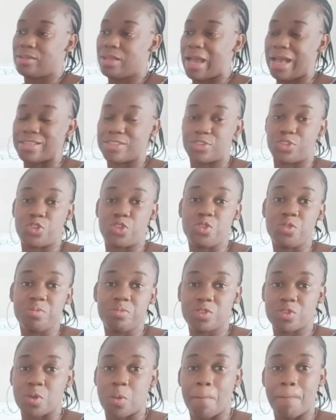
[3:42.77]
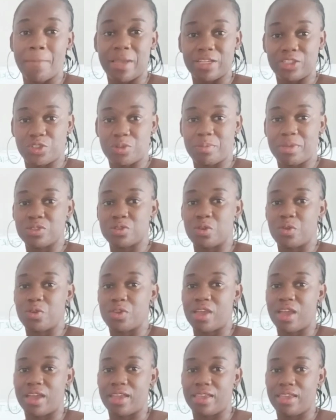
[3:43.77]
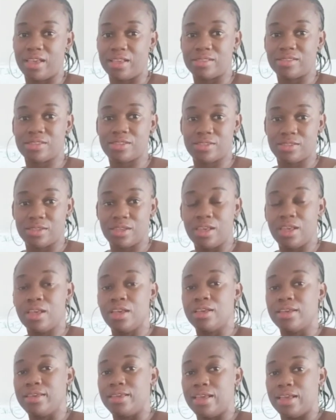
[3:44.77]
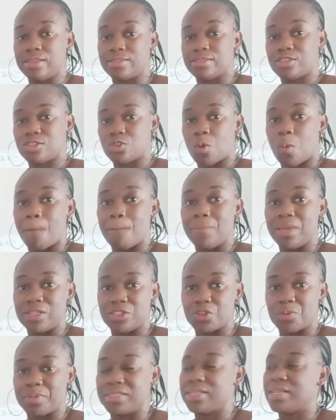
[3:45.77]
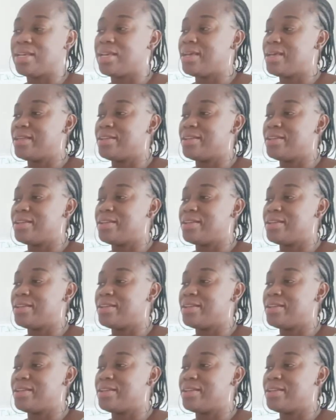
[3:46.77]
assume some measurement, or you can guess some measurement.